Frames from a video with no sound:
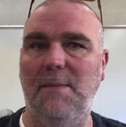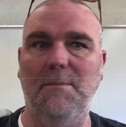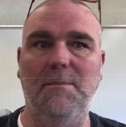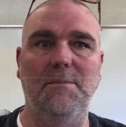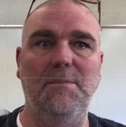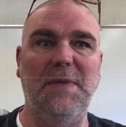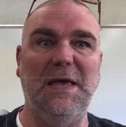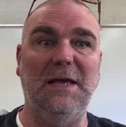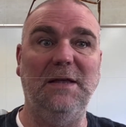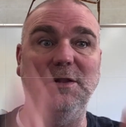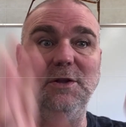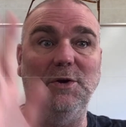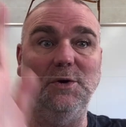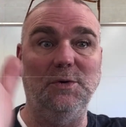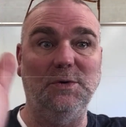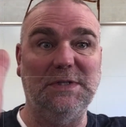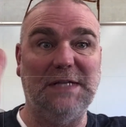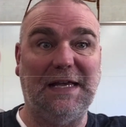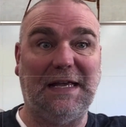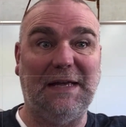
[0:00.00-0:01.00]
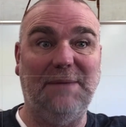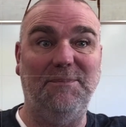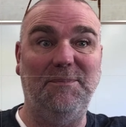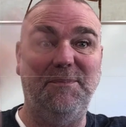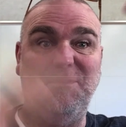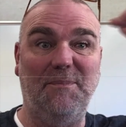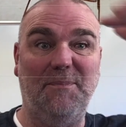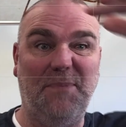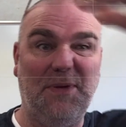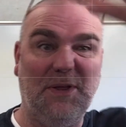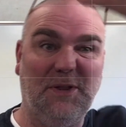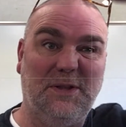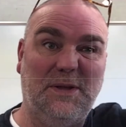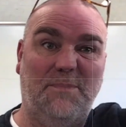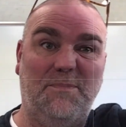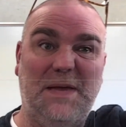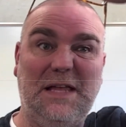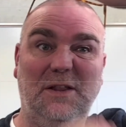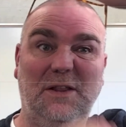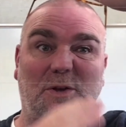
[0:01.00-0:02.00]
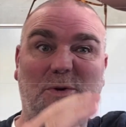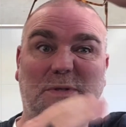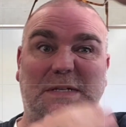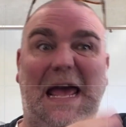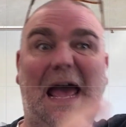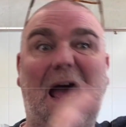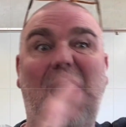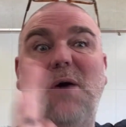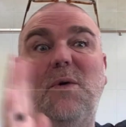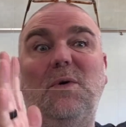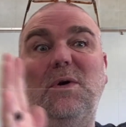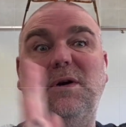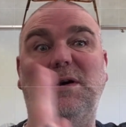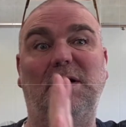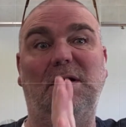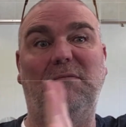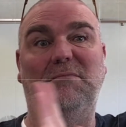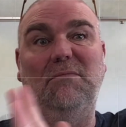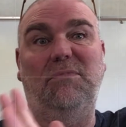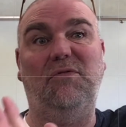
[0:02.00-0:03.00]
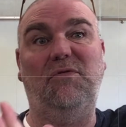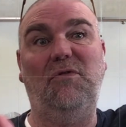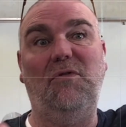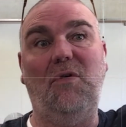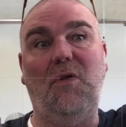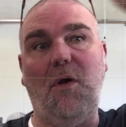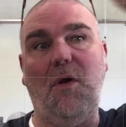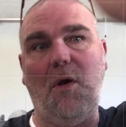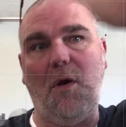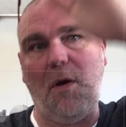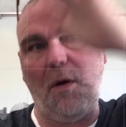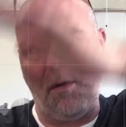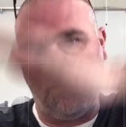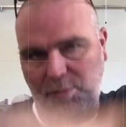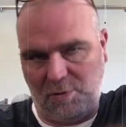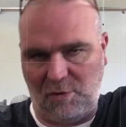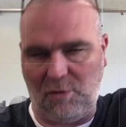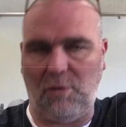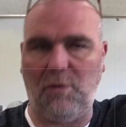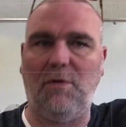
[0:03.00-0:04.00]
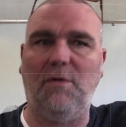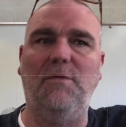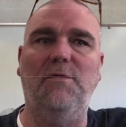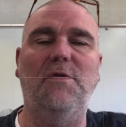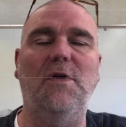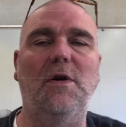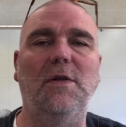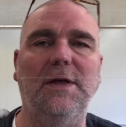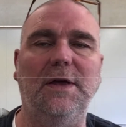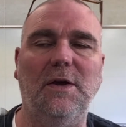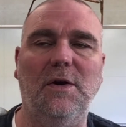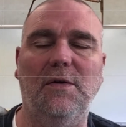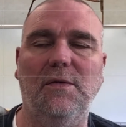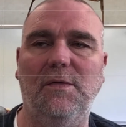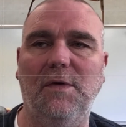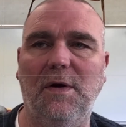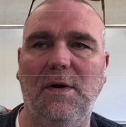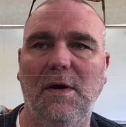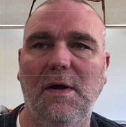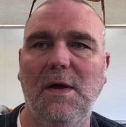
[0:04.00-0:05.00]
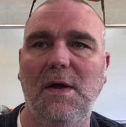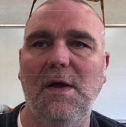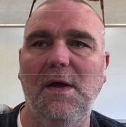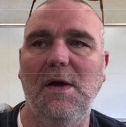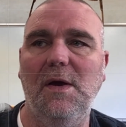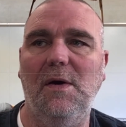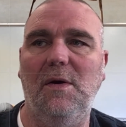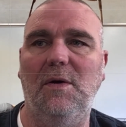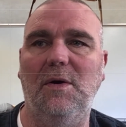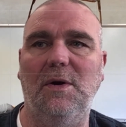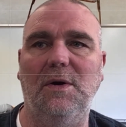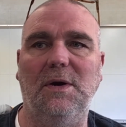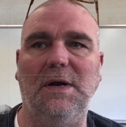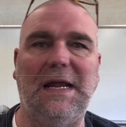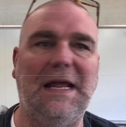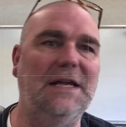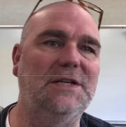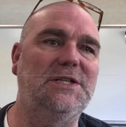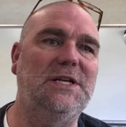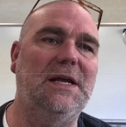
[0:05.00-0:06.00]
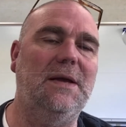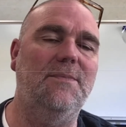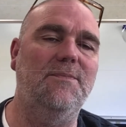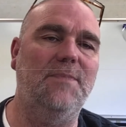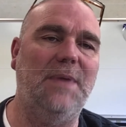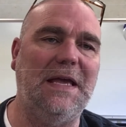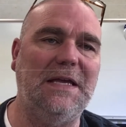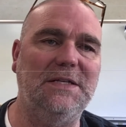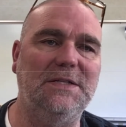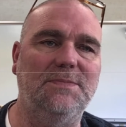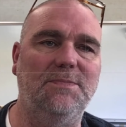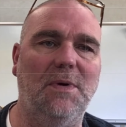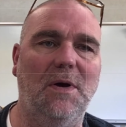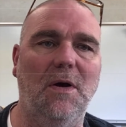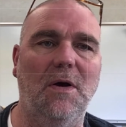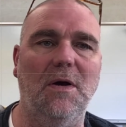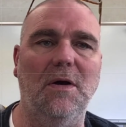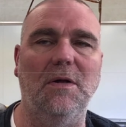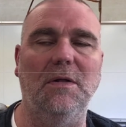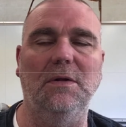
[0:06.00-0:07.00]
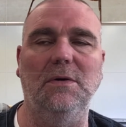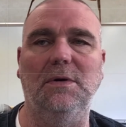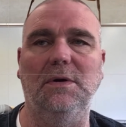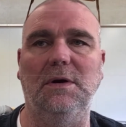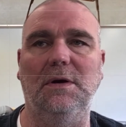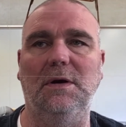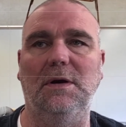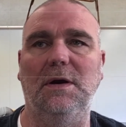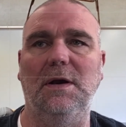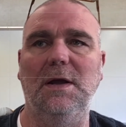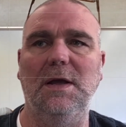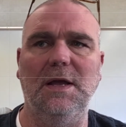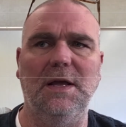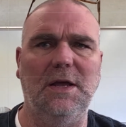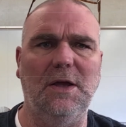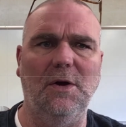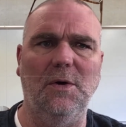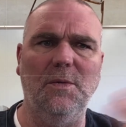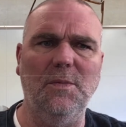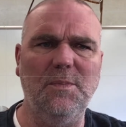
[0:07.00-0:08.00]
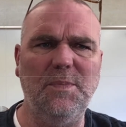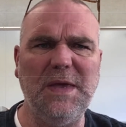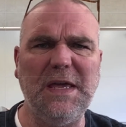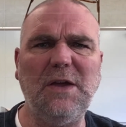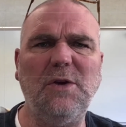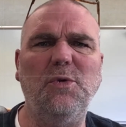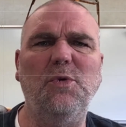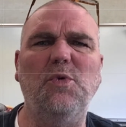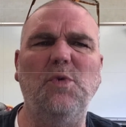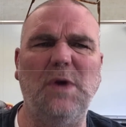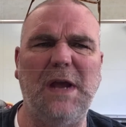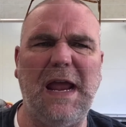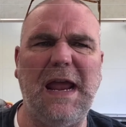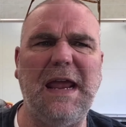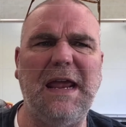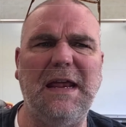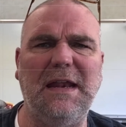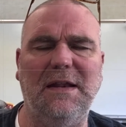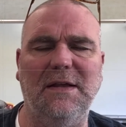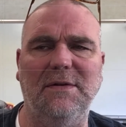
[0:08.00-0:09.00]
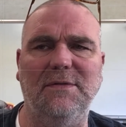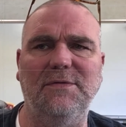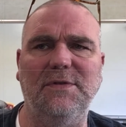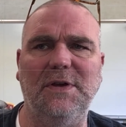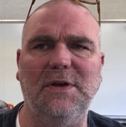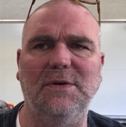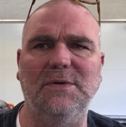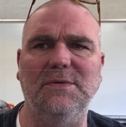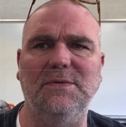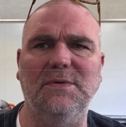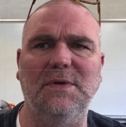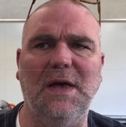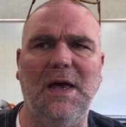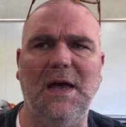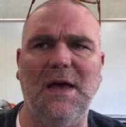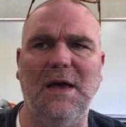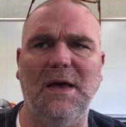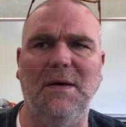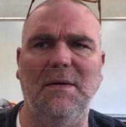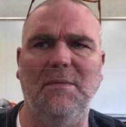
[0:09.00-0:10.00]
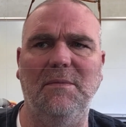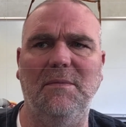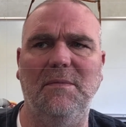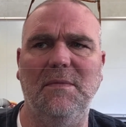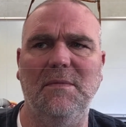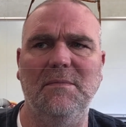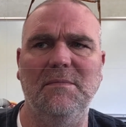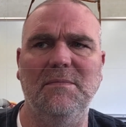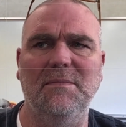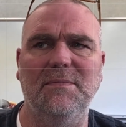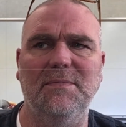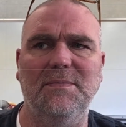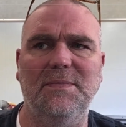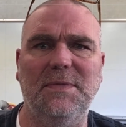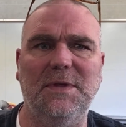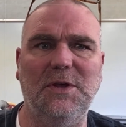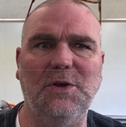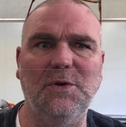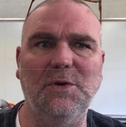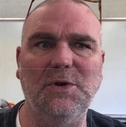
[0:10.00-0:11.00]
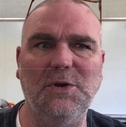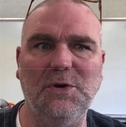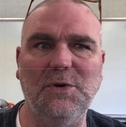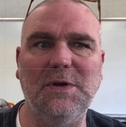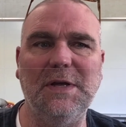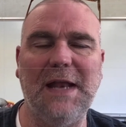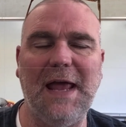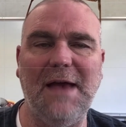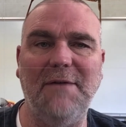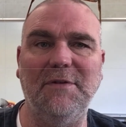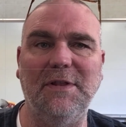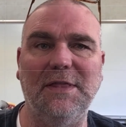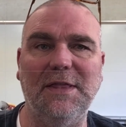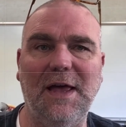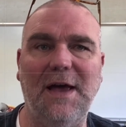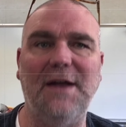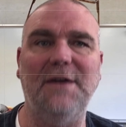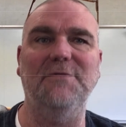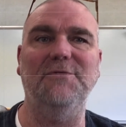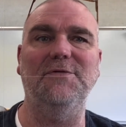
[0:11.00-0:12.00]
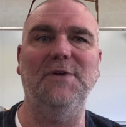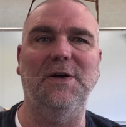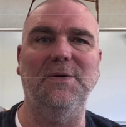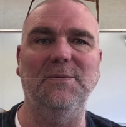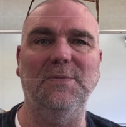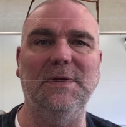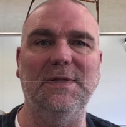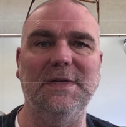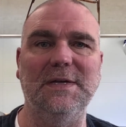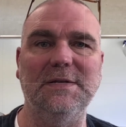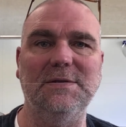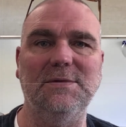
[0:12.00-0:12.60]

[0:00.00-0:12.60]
Pillows, like build a pillow tower and falling over, or catching a baseball, or be creative. You can have a lot of fun with this